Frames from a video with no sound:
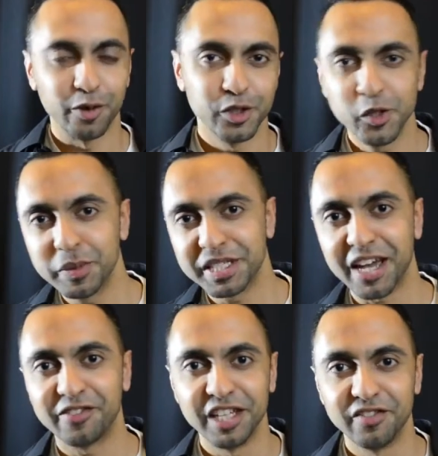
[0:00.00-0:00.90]
here on Super
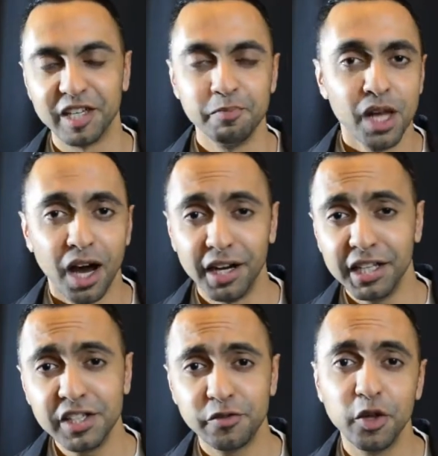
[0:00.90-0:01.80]
Saf TV, and
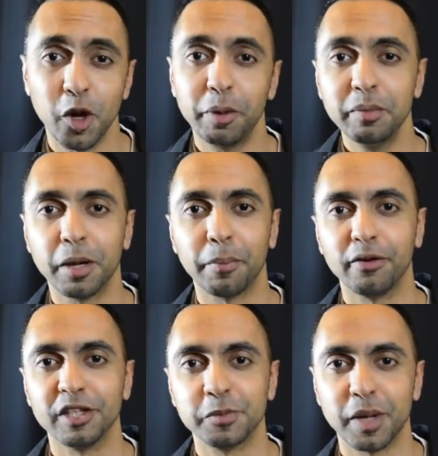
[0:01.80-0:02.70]
in this video I'm going to be
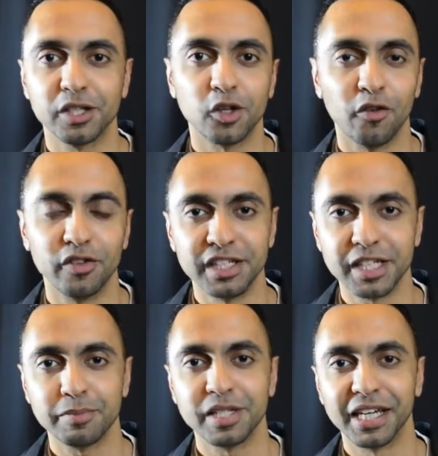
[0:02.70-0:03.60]
comparing the specs of the
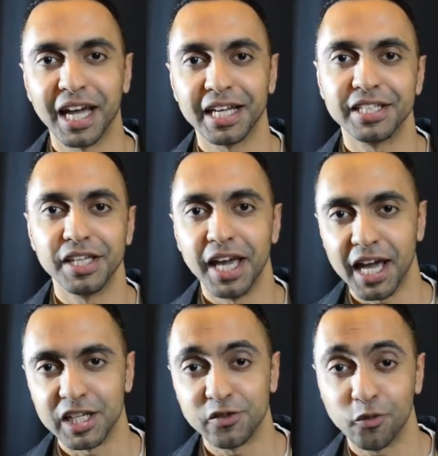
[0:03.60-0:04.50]
Samsung Galaxy
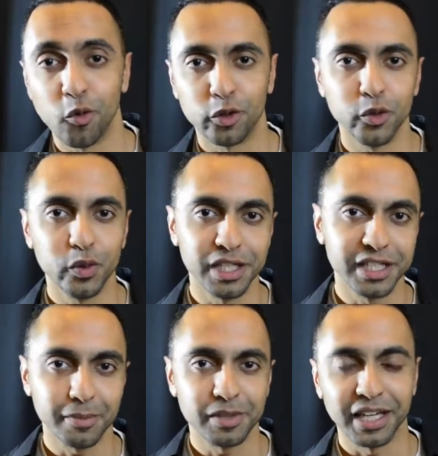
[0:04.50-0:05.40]
S4 to the
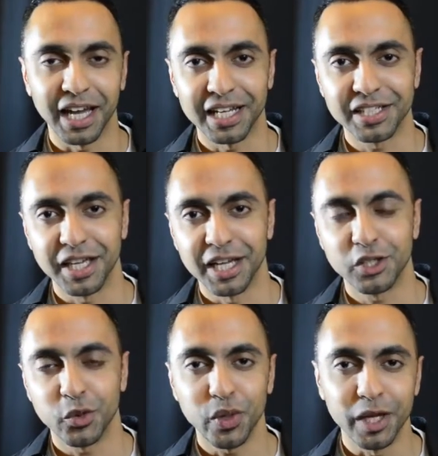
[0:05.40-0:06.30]
Samsung Galaxy
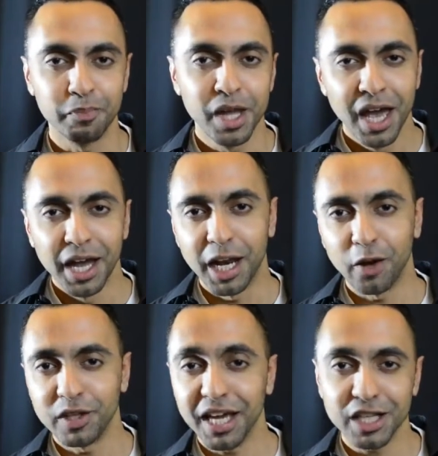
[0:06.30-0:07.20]
S3. Now
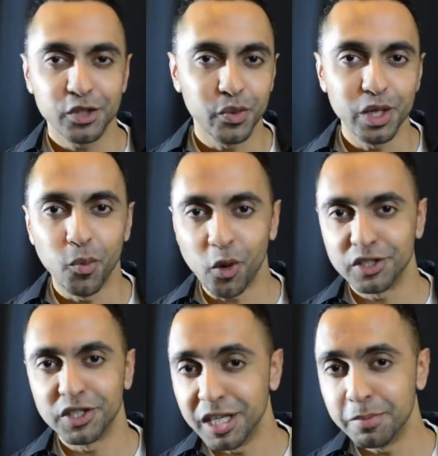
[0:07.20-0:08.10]
the S3
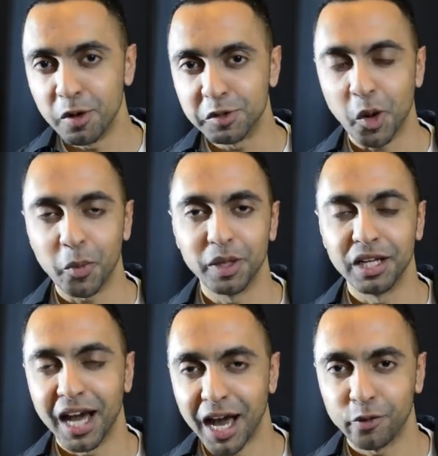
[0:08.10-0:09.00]
was the most
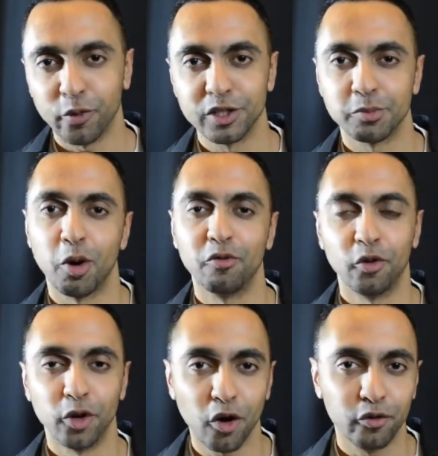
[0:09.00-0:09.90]
popular Android
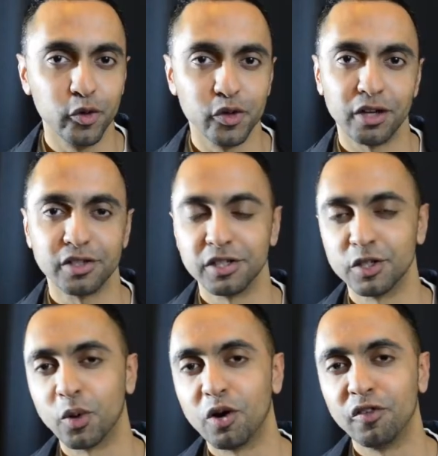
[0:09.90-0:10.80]
smartphone of
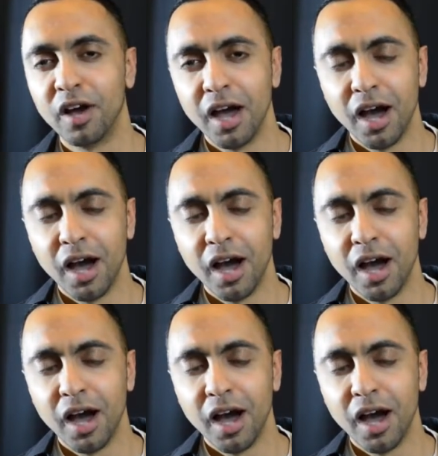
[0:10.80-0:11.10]
2012.